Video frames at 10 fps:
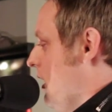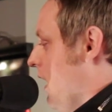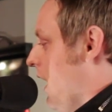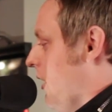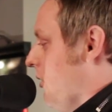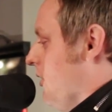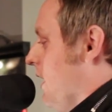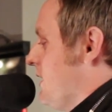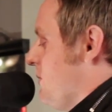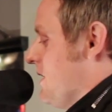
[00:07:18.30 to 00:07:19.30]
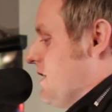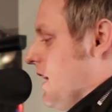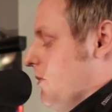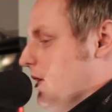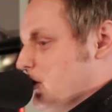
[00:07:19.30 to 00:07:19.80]
All right, well, that's my
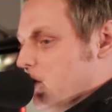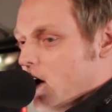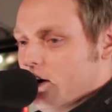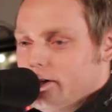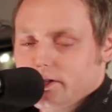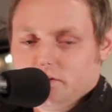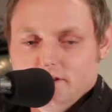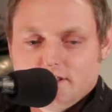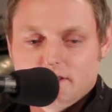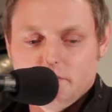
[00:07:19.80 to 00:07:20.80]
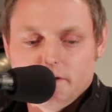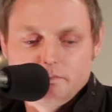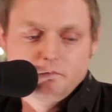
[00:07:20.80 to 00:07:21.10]
time. My name is Waddle. Thanks for listening to me.